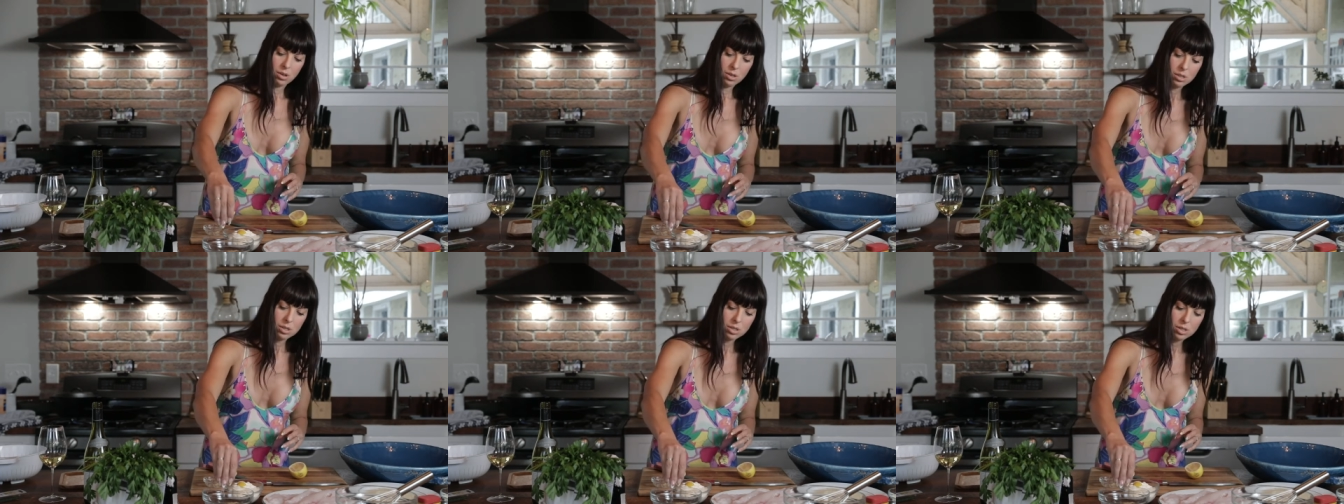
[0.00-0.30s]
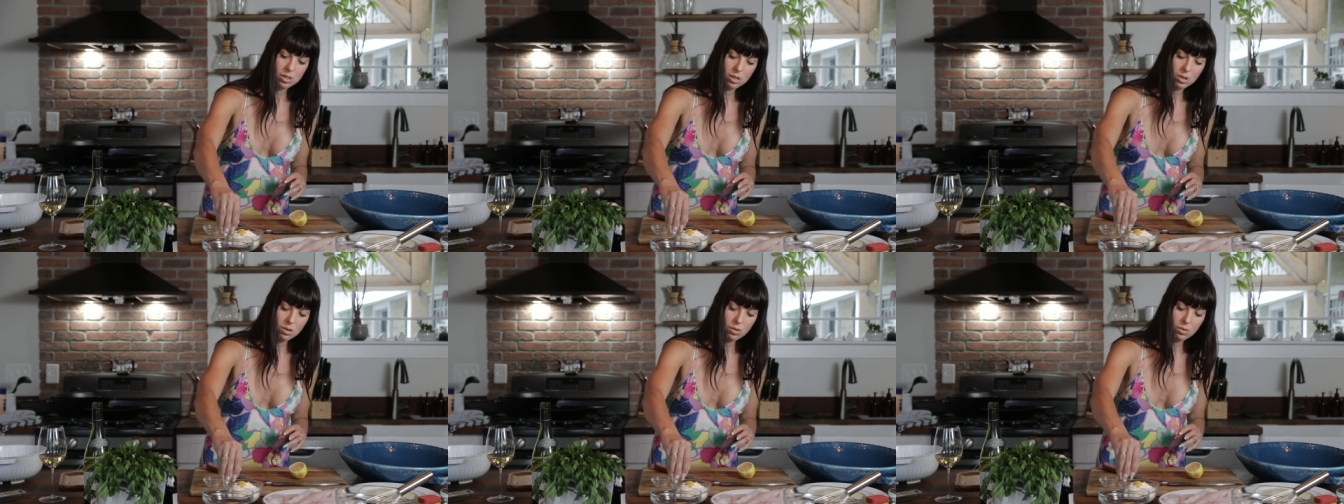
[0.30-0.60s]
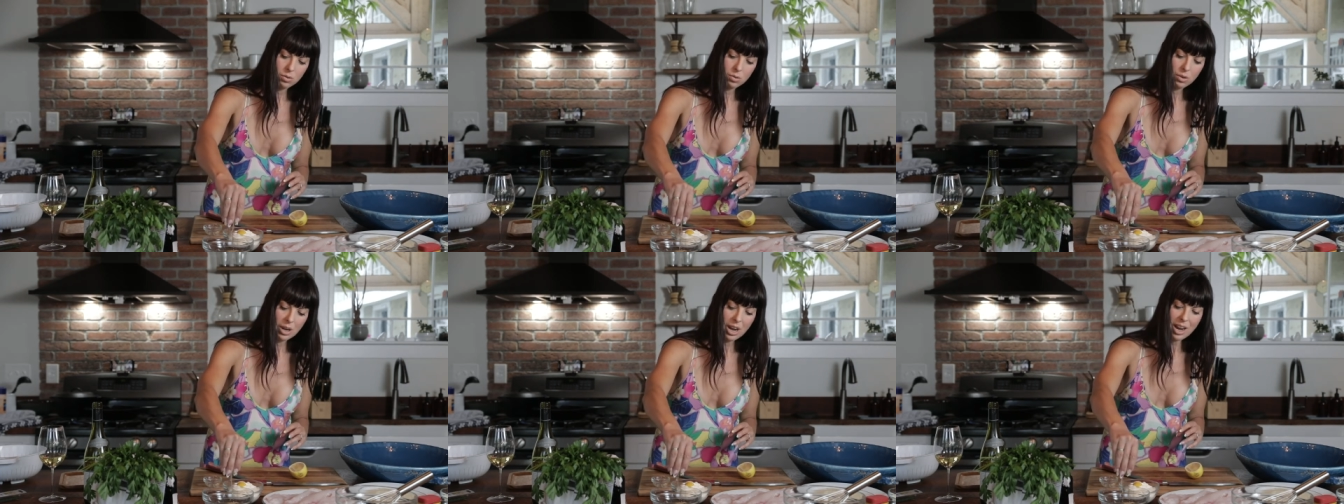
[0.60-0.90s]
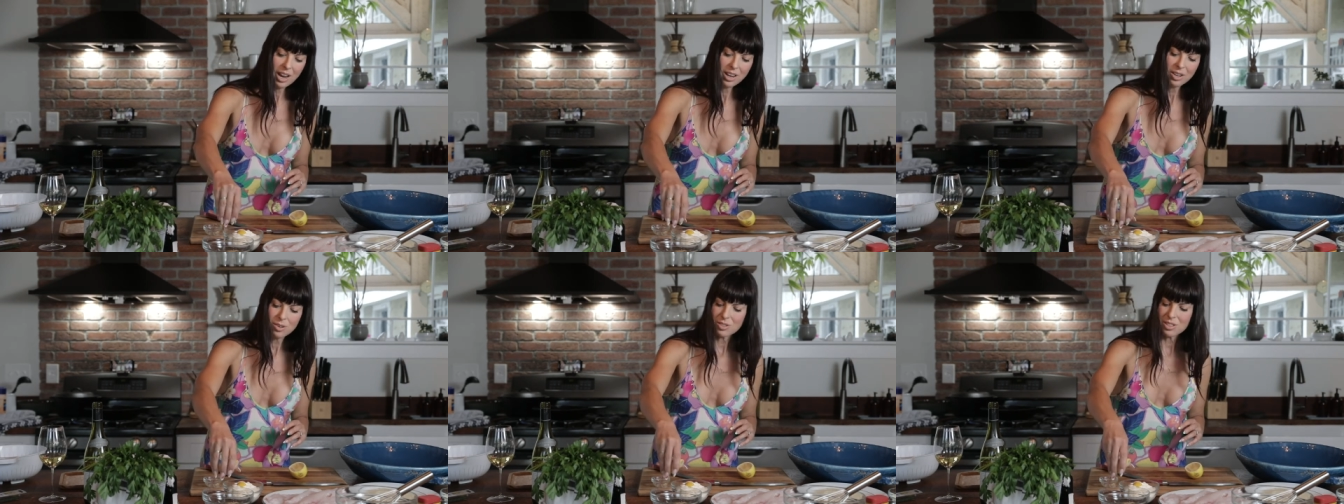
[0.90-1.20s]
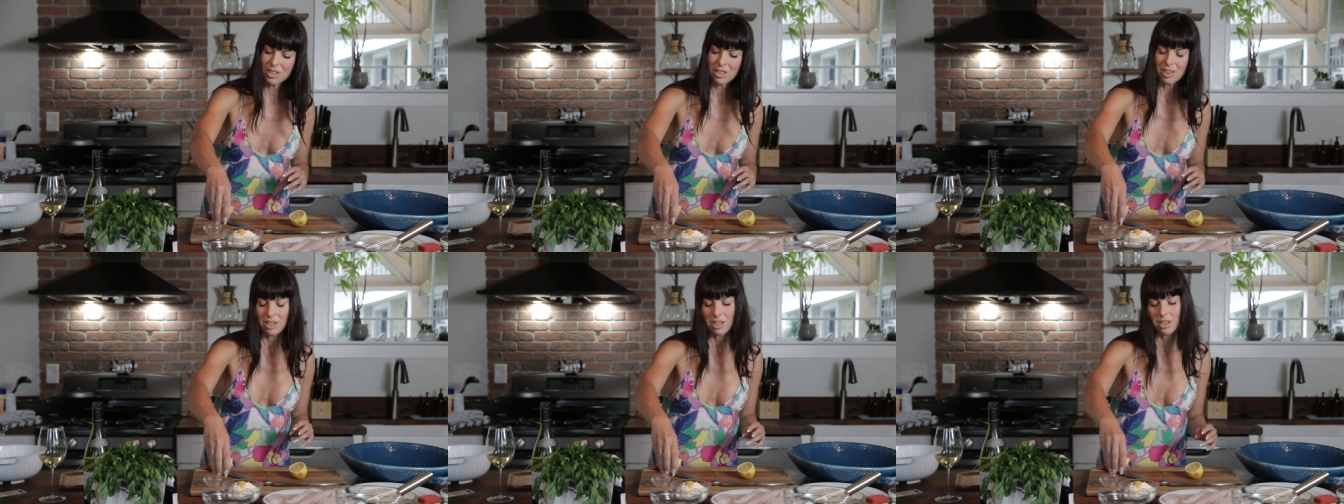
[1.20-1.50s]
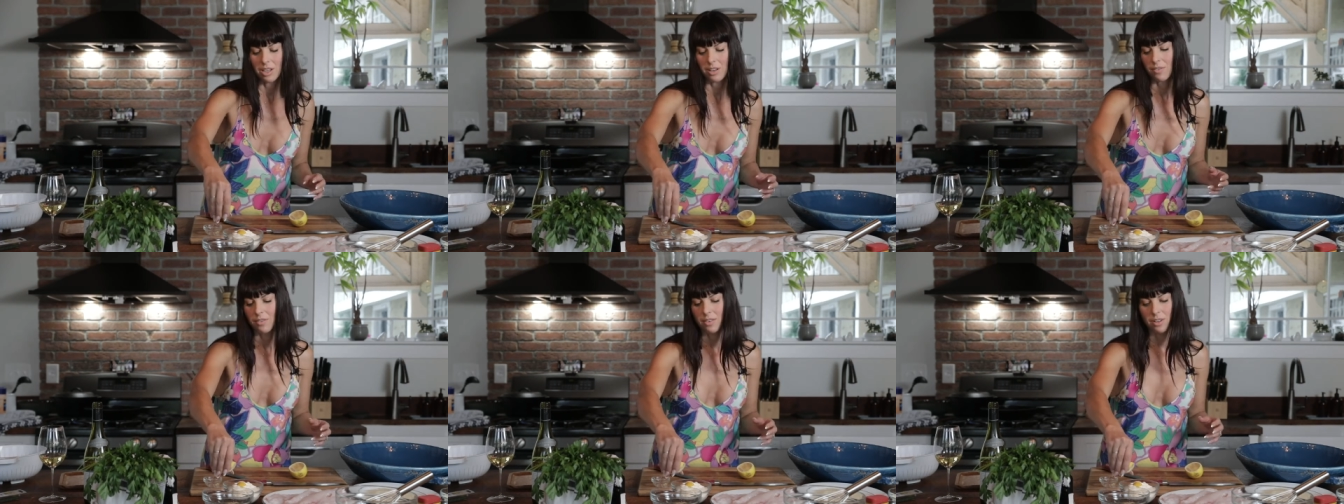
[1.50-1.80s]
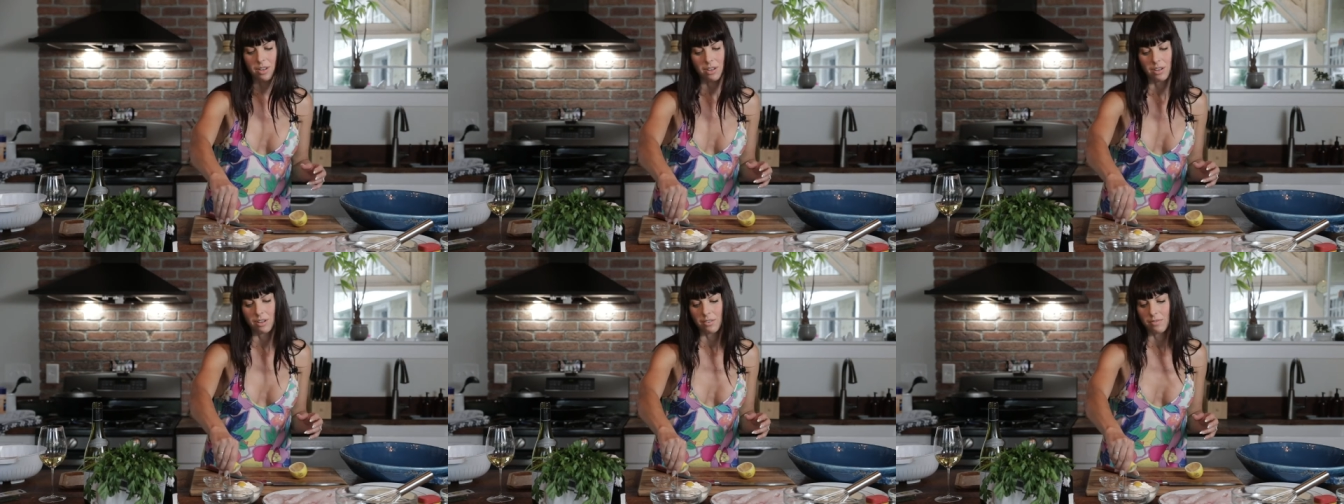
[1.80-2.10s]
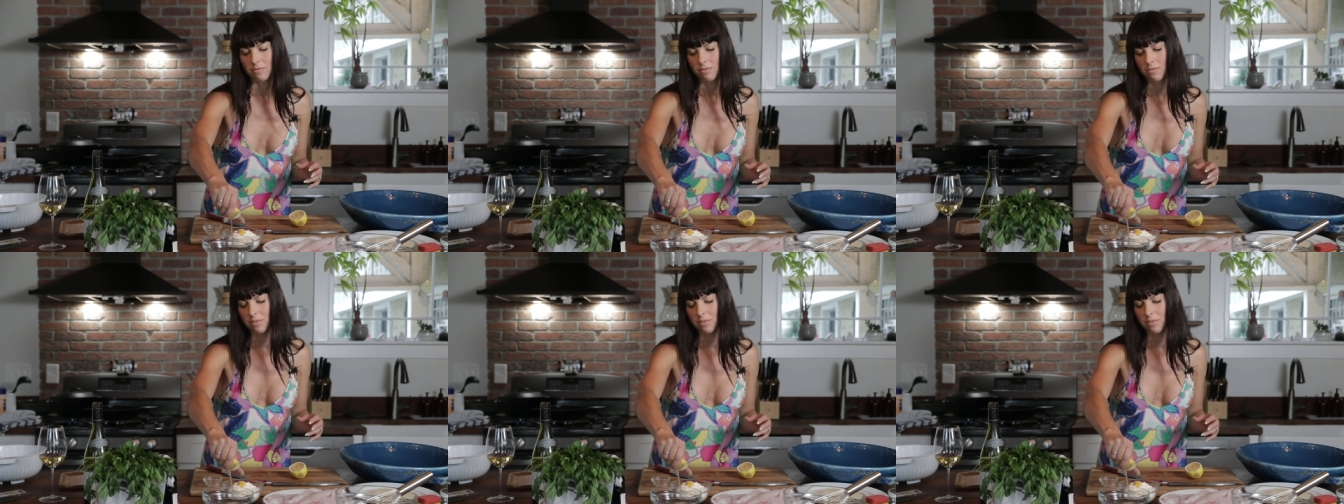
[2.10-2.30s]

So I usually think of a